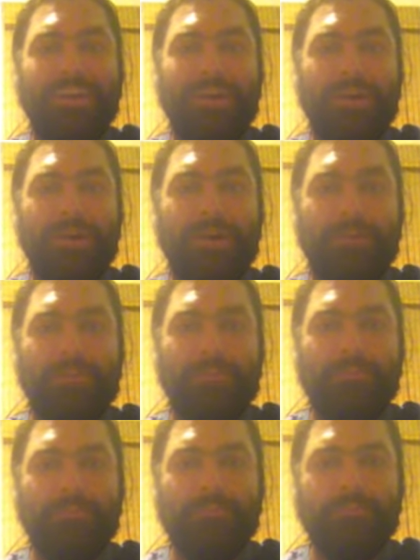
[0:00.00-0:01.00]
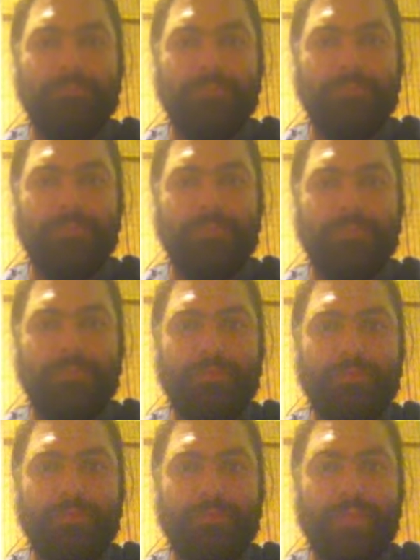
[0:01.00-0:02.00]
And
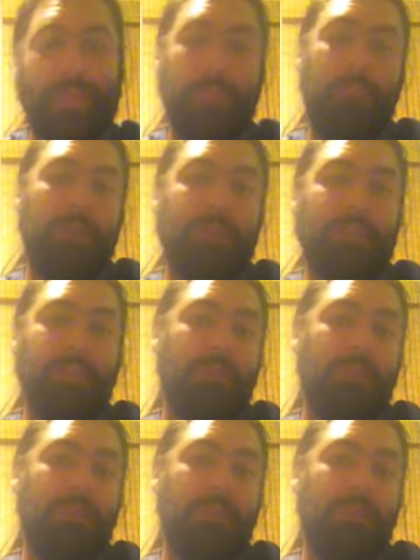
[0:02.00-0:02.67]
I pray that,